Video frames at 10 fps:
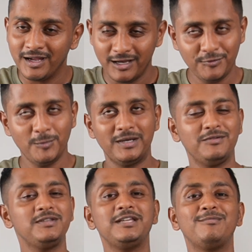If you believe
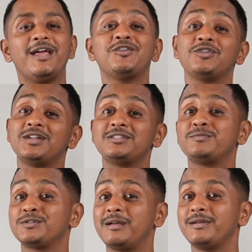the same, like, share and
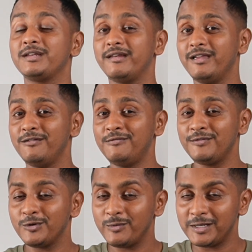subscribe and leave
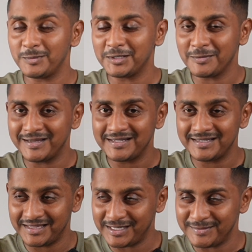your valuable comments
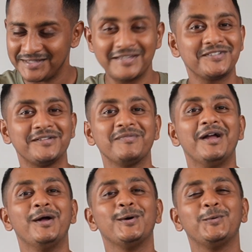in the comment section.
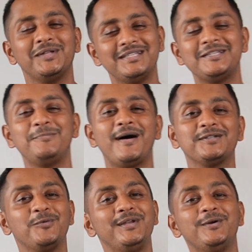With this, I'll park
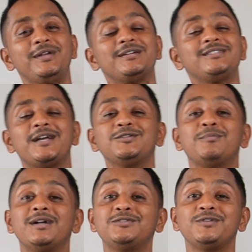the video here. Thanks
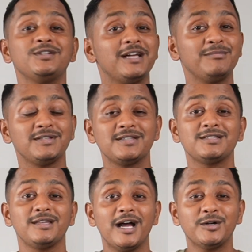much for your time. This is
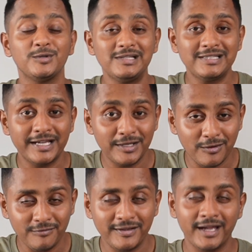Nakul signing
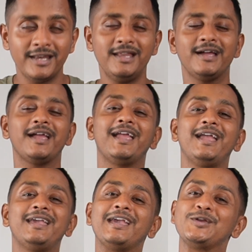off, Nakul.
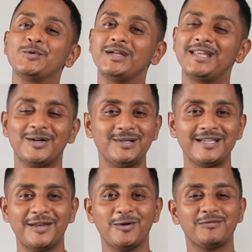Nakul
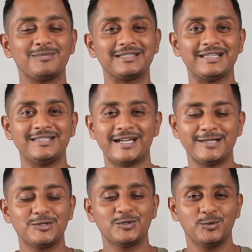signing off from Skills
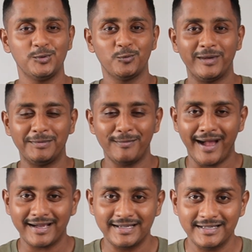IELTS. Soon we'll be
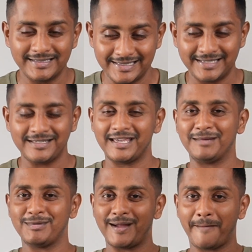back. Till then, take care.
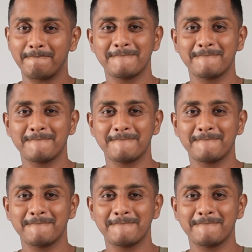Bye-bye.